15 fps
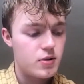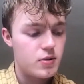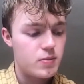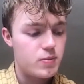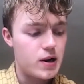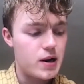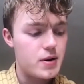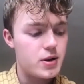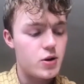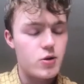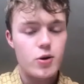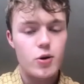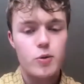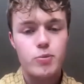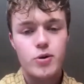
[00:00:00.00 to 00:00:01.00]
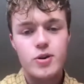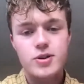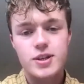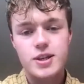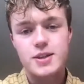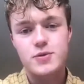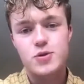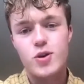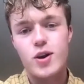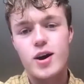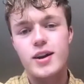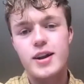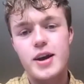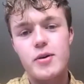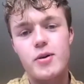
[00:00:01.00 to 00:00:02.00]
long process of trial
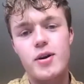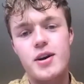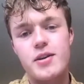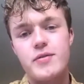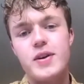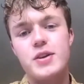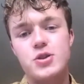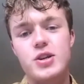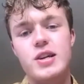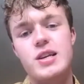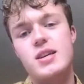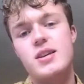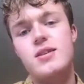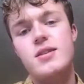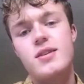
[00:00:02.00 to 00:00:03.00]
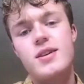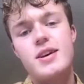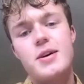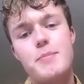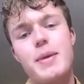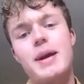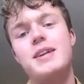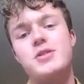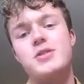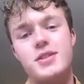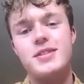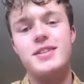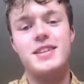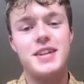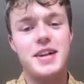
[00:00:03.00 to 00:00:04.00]
and error, I eventually managed to
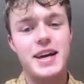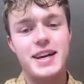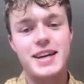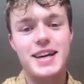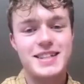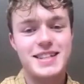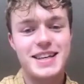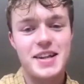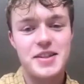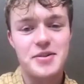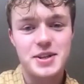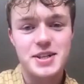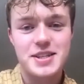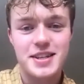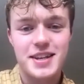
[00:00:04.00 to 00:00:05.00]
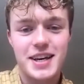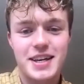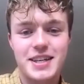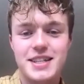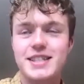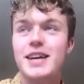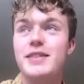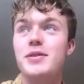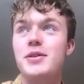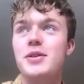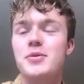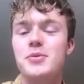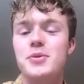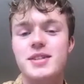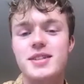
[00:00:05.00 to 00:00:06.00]
like get together a seven that